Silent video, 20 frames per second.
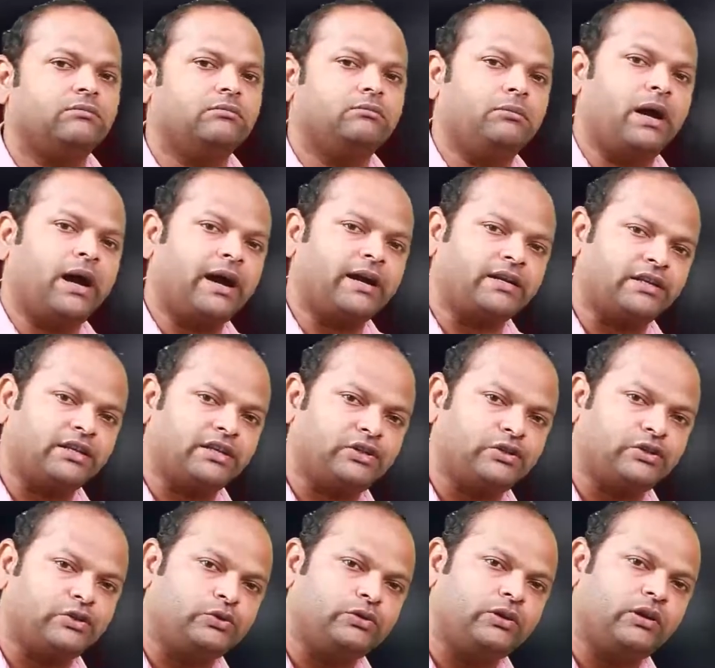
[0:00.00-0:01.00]

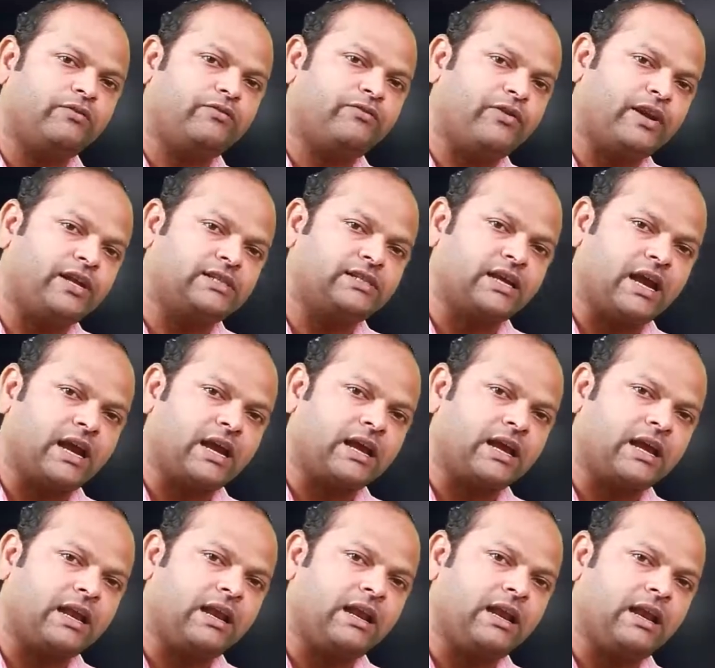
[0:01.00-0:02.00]
magnitude and phase
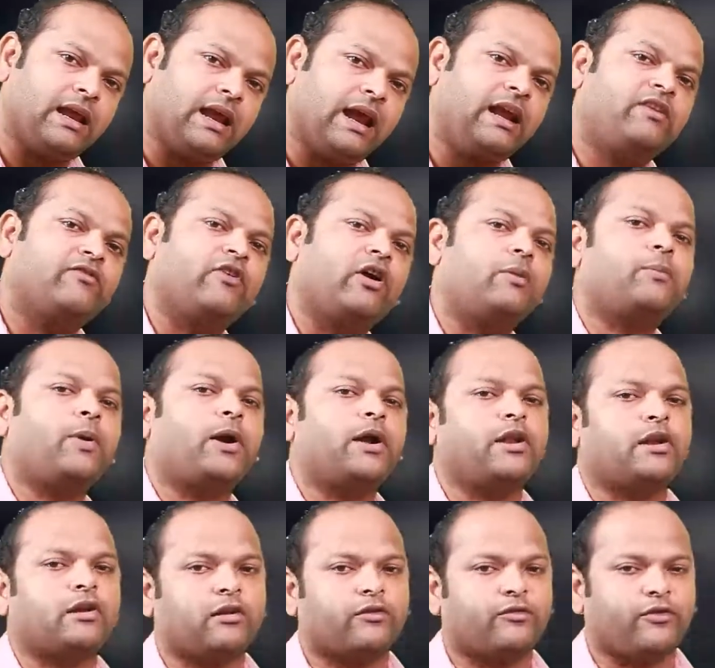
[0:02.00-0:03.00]
angle at one
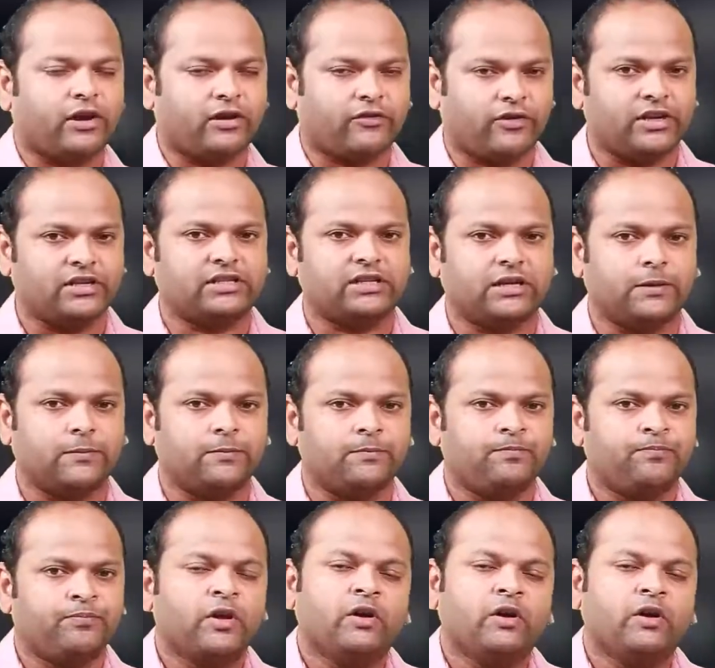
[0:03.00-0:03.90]
particular frequency.